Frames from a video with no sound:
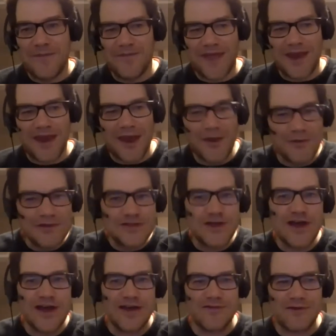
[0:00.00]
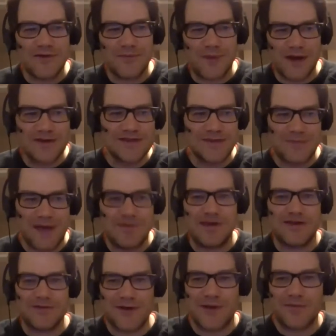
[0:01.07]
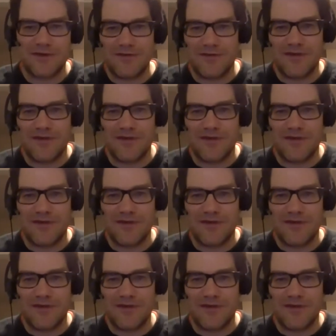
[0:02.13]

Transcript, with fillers: And it was good. Peterson maybe interrupted